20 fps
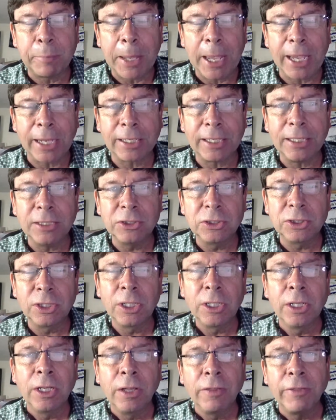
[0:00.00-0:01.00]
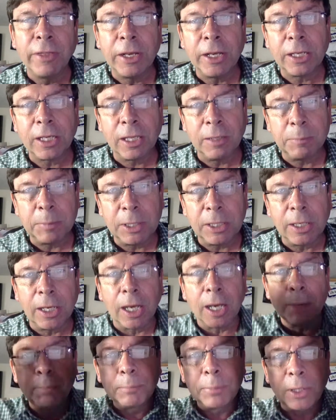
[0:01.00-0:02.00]
package that it can be
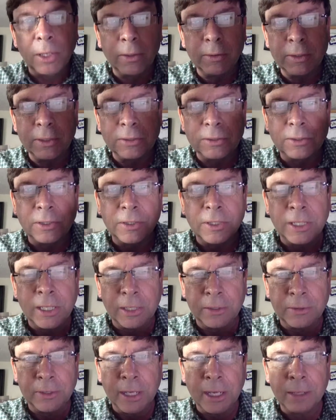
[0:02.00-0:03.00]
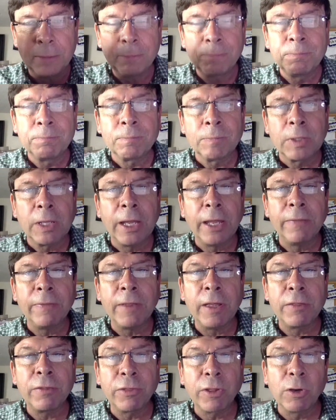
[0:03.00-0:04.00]
uploaded to the internet, and
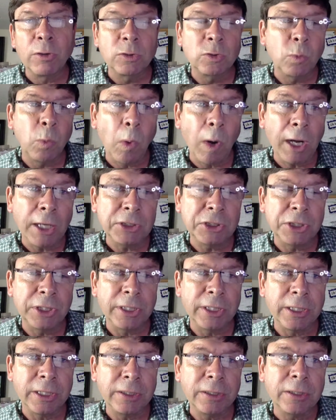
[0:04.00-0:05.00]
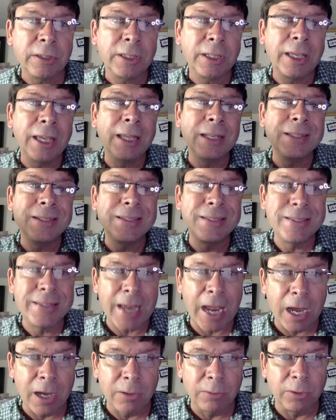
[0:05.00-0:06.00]
then those watching it can
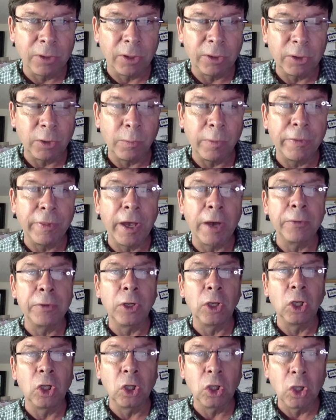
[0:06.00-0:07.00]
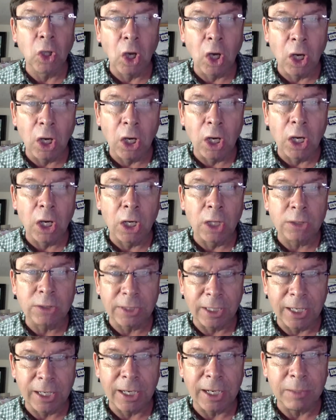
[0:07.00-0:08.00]
download it without a long
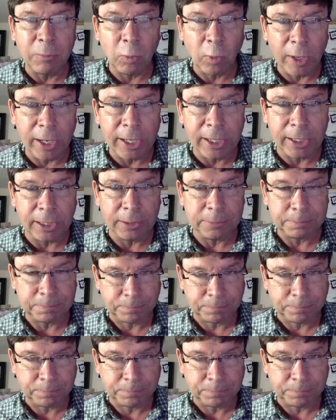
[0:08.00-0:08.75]
time waiting.